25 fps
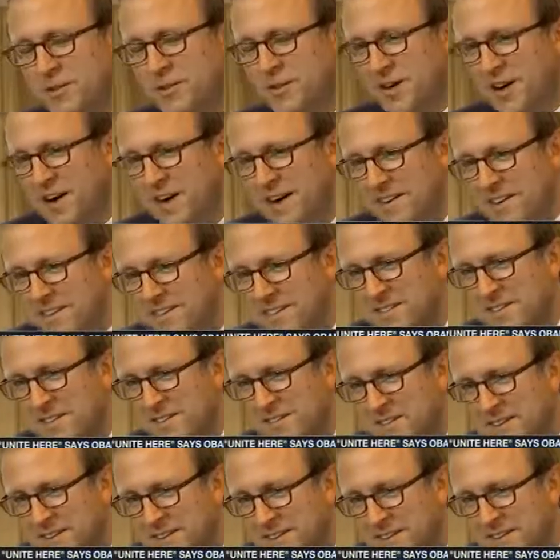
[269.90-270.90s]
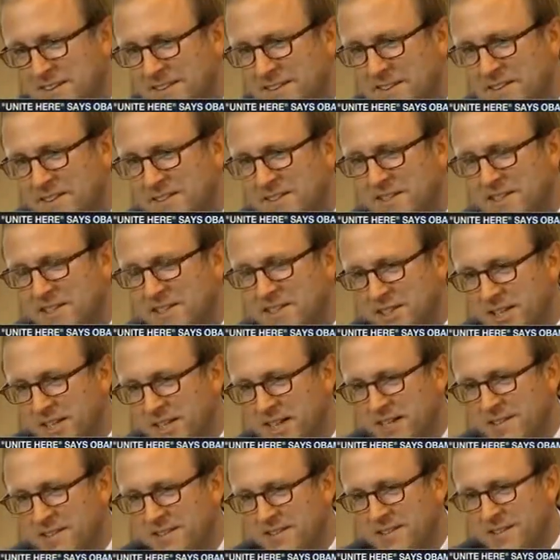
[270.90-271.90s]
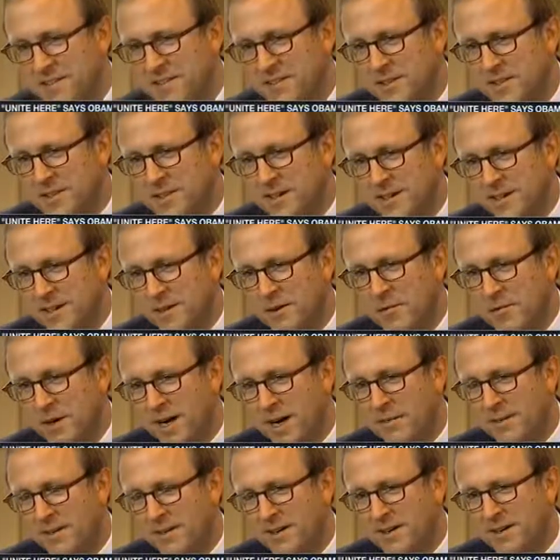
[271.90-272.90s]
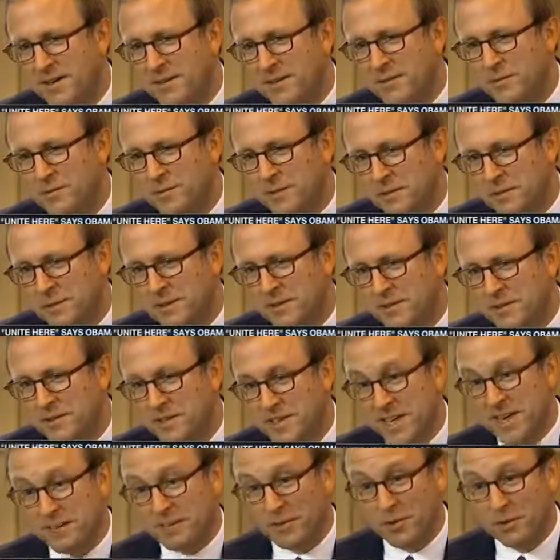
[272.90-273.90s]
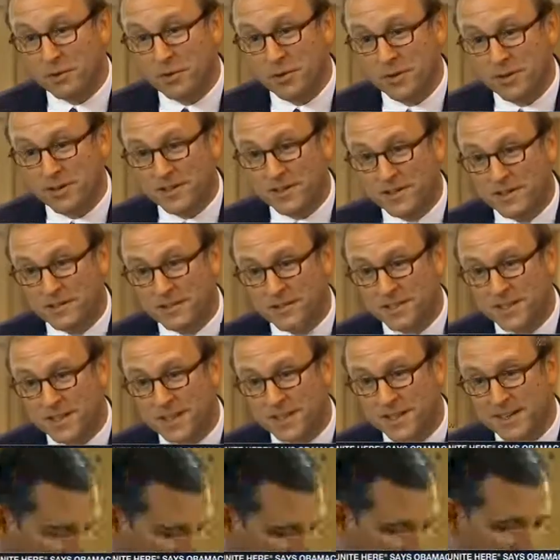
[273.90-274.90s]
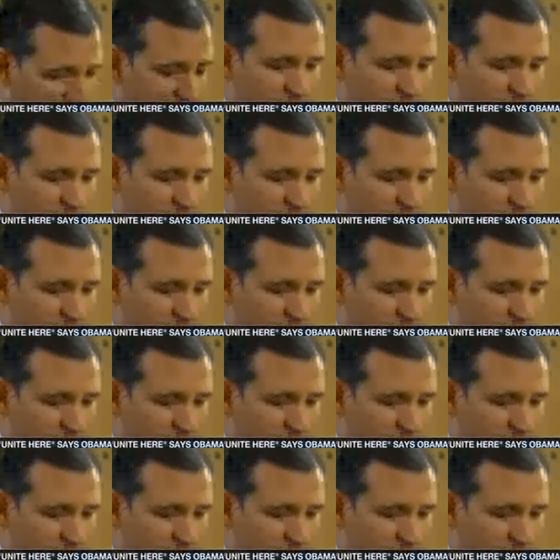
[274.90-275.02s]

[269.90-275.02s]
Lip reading: You honestly think there's a chance that you could get Obamacare repealed? Every word, as you say.